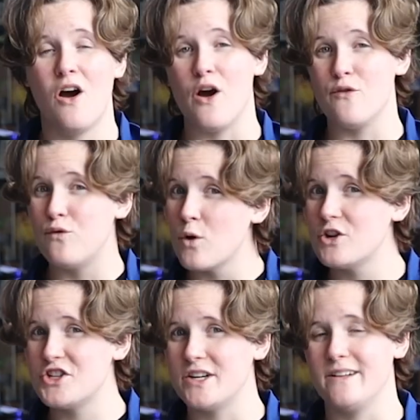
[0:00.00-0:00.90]

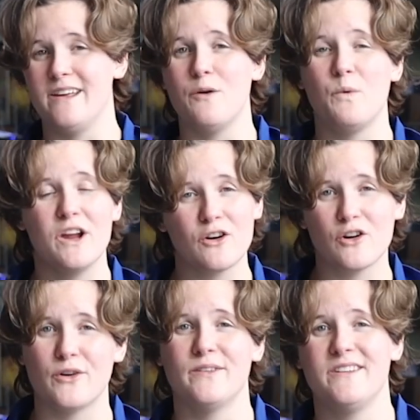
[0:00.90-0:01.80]
Unfortunately, we are
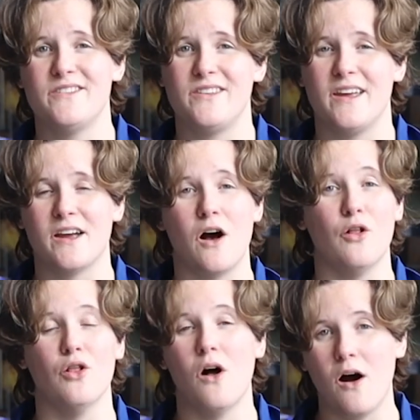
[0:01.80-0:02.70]
currently seeing a
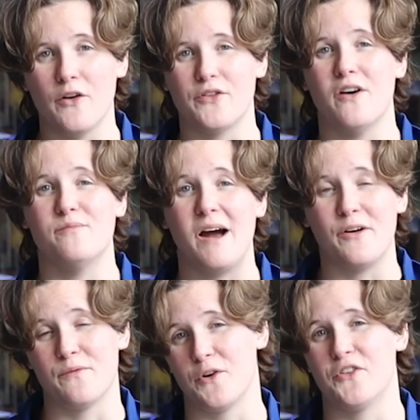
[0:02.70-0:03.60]
loss of
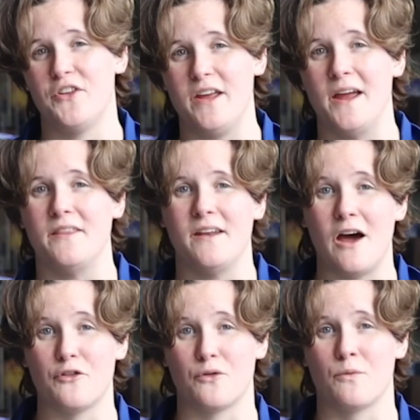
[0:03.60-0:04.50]
biodiversity in the
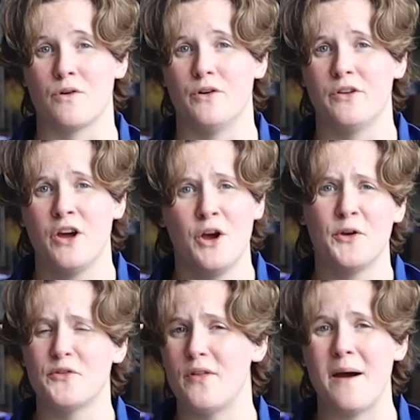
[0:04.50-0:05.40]
natural world,
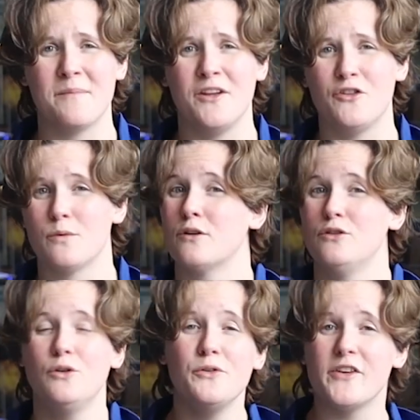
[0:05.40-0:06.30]
so that means we're
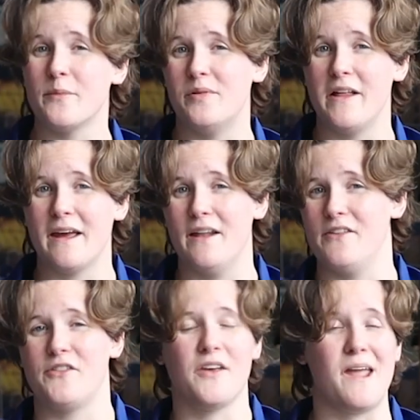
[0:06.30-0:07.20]
losing
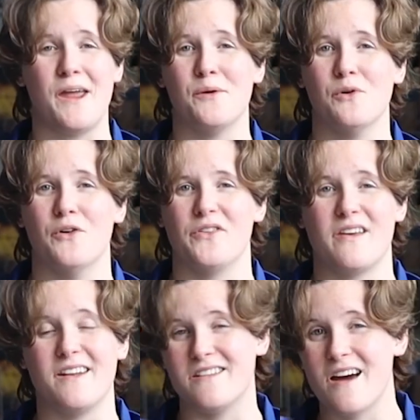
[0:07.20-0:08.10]
plants, animals,
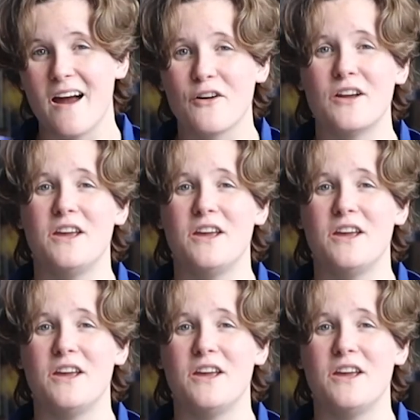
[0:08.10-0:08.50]
and entire